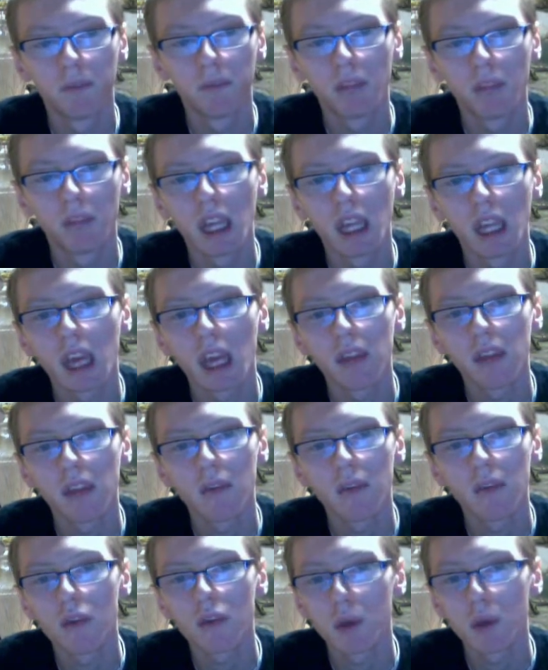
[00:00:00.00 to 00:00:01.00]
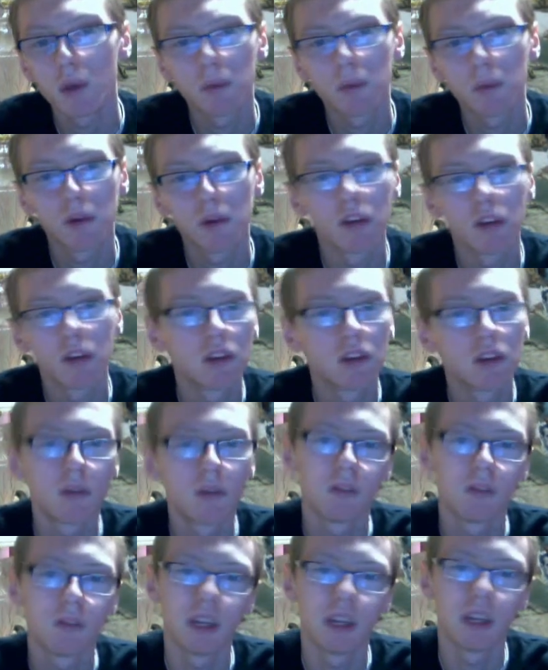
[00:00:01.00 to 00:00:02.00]
Then again, most people really
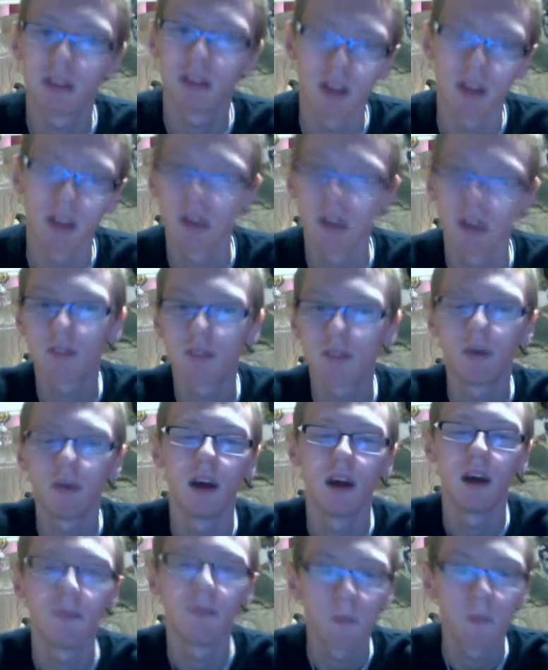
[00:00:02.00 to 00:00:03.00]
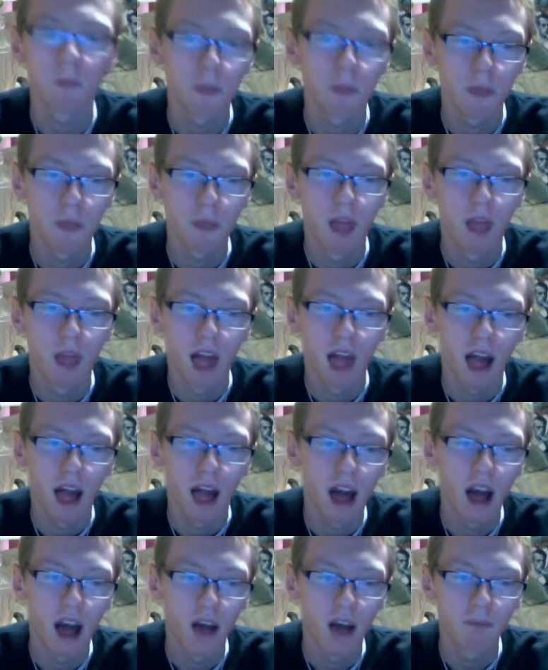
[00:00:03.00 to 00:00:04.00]
won't need this, but
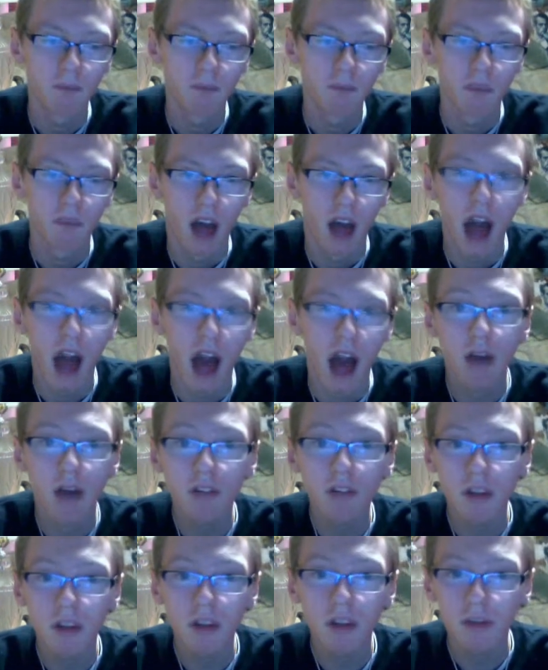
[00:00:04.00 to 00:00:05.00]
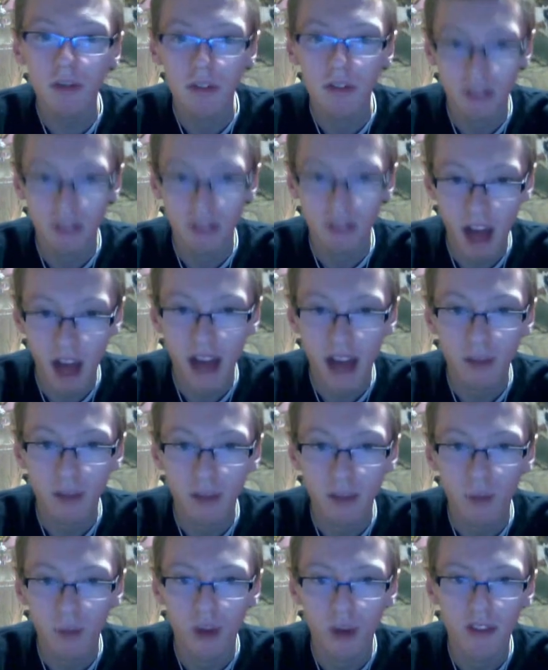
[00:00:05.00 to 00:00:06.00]
I was gonna put a slide
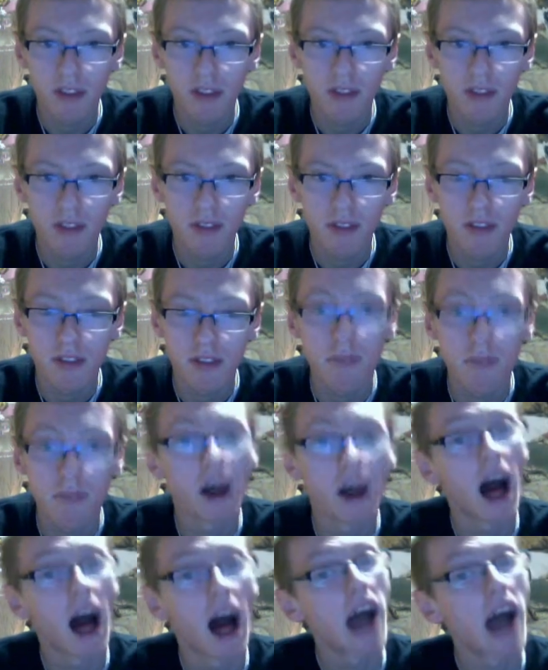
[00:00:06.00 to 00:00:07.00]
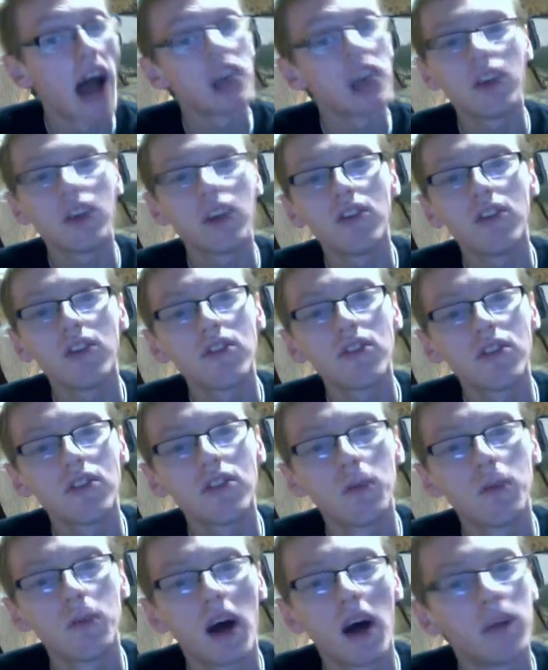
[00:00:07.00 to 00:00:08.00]
with the spell I use to
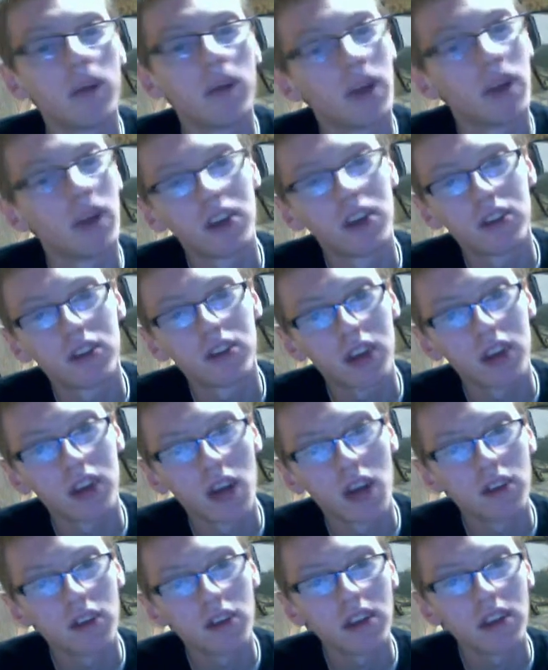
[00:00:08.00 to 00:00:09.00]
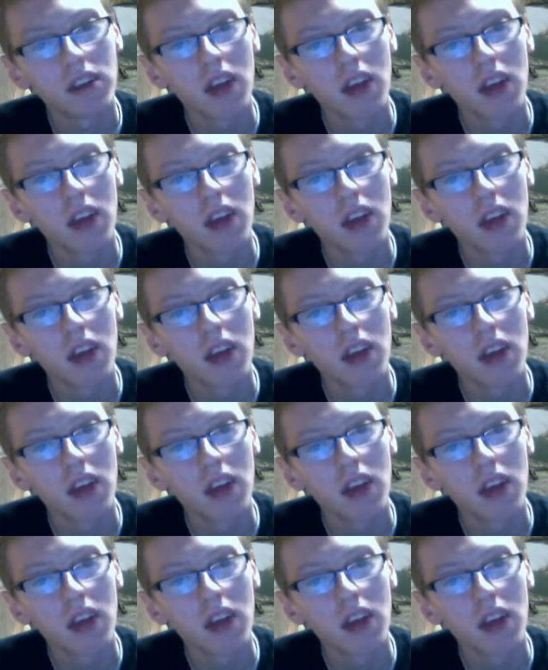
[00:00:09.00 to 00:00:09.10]
bond my coven,